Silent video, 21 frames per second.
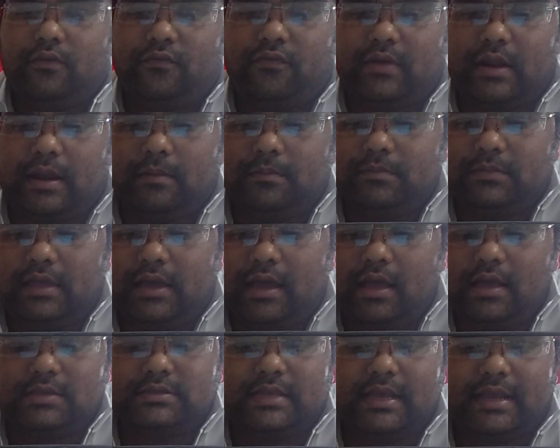from
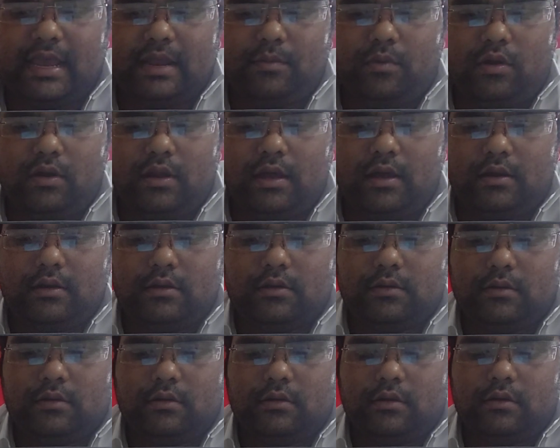the second
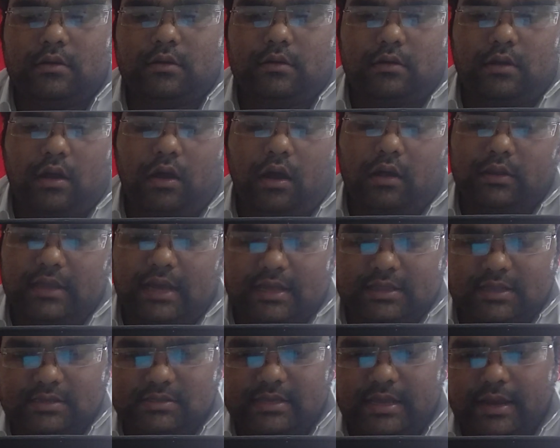molar on the
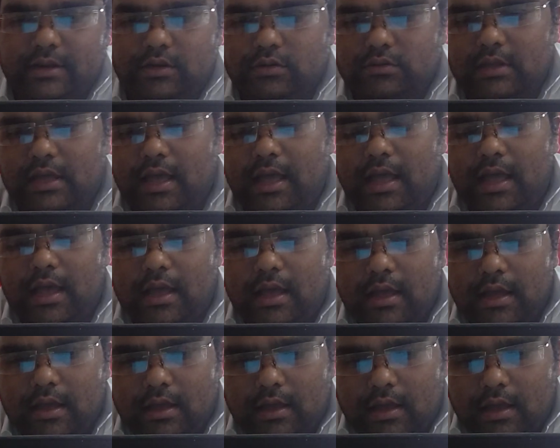other side to the
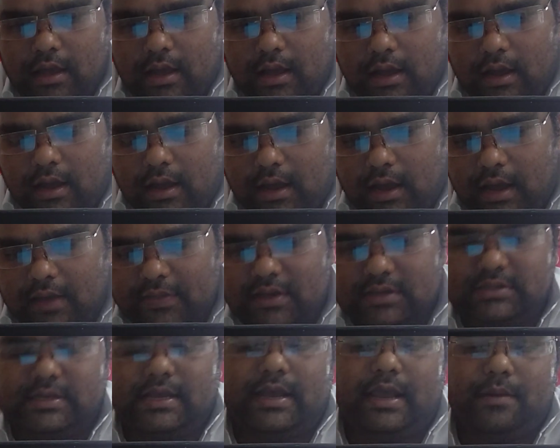
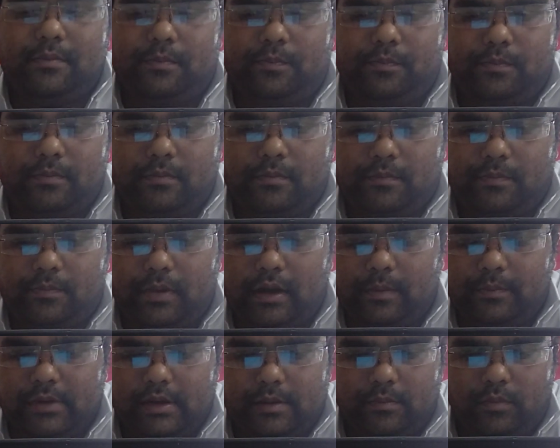other second
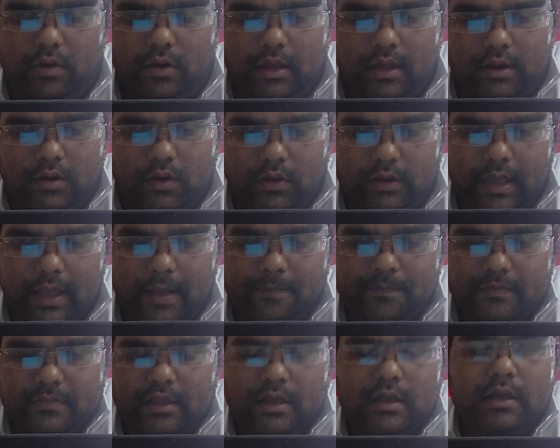permanent molar. Okay,
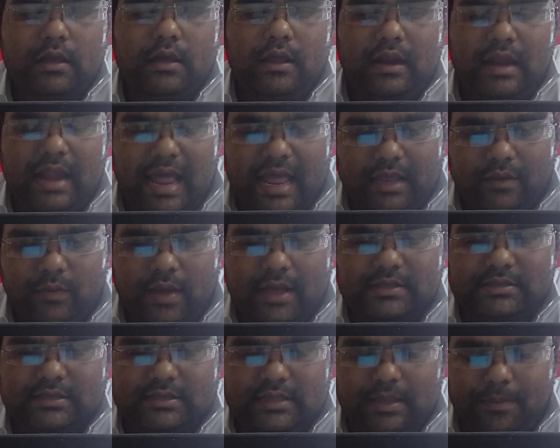
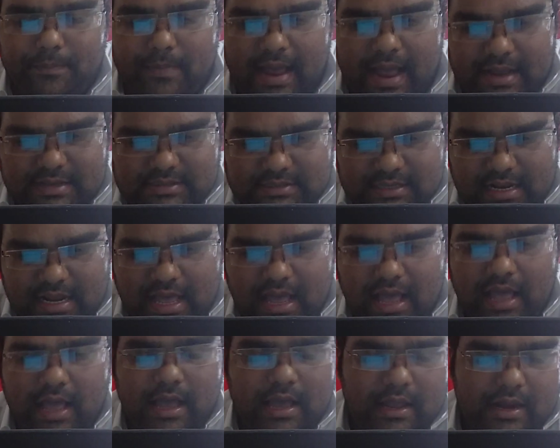likewise in the
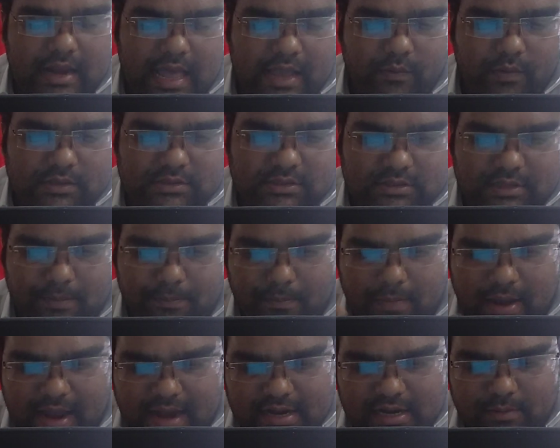maxilla, likewise in the
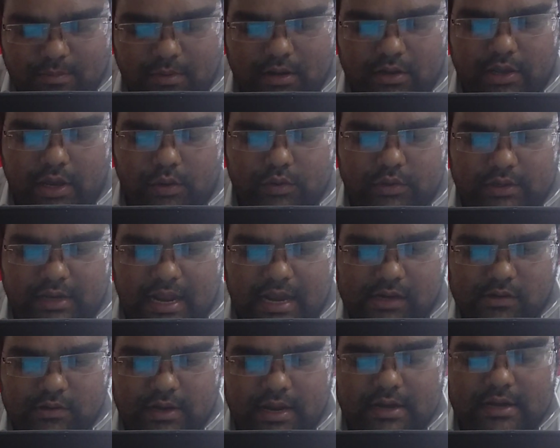mandible you have to
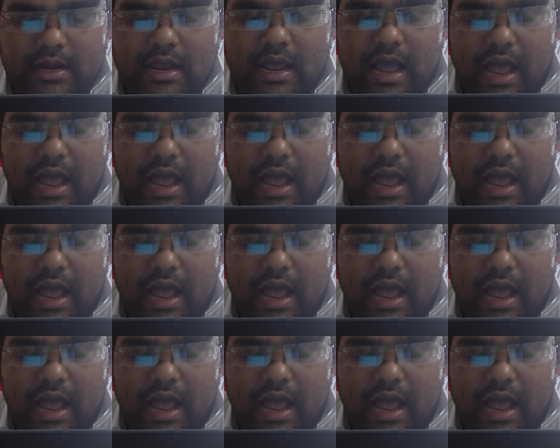calculate,